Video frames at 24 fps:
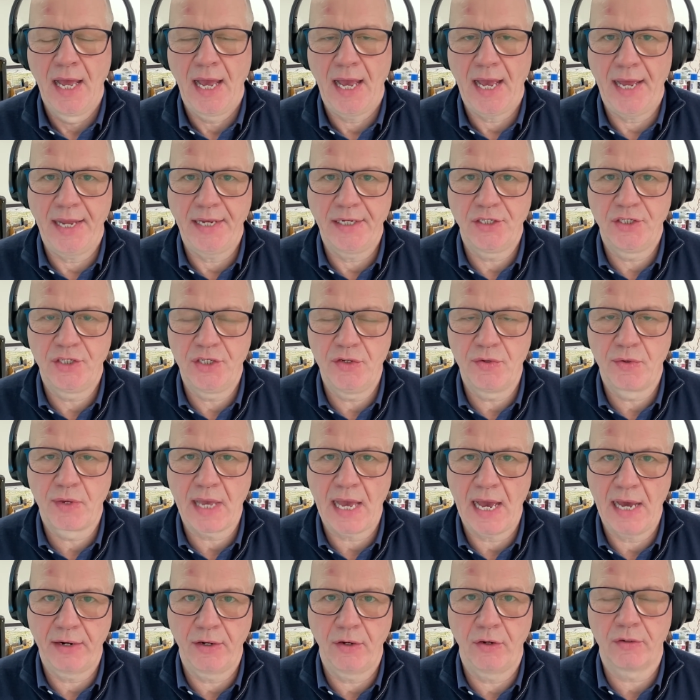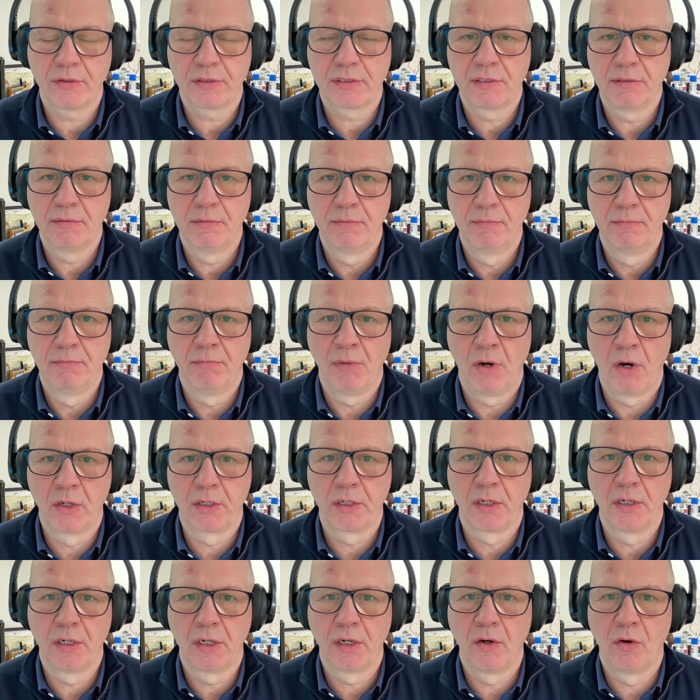and you cannot
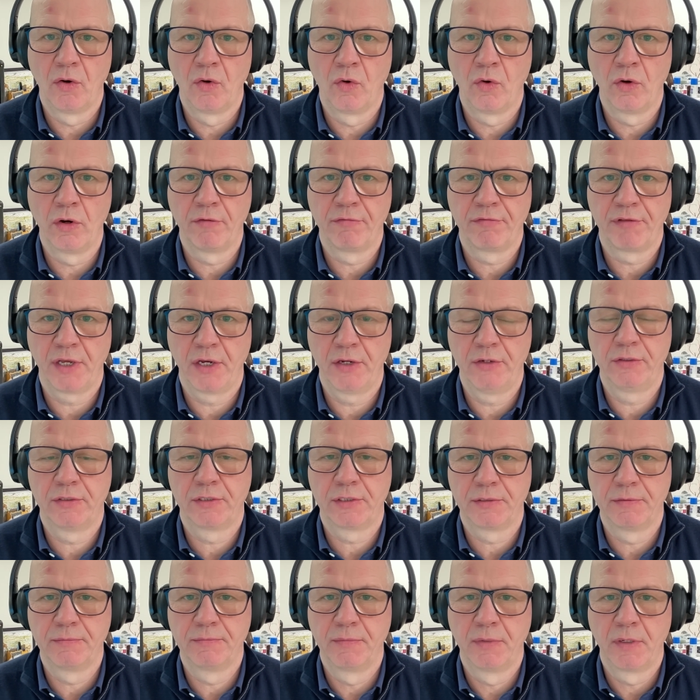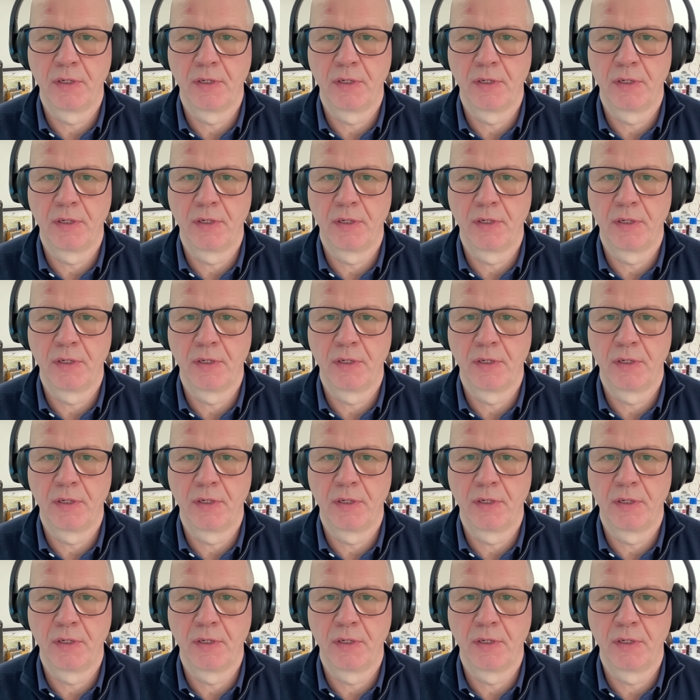model all of those.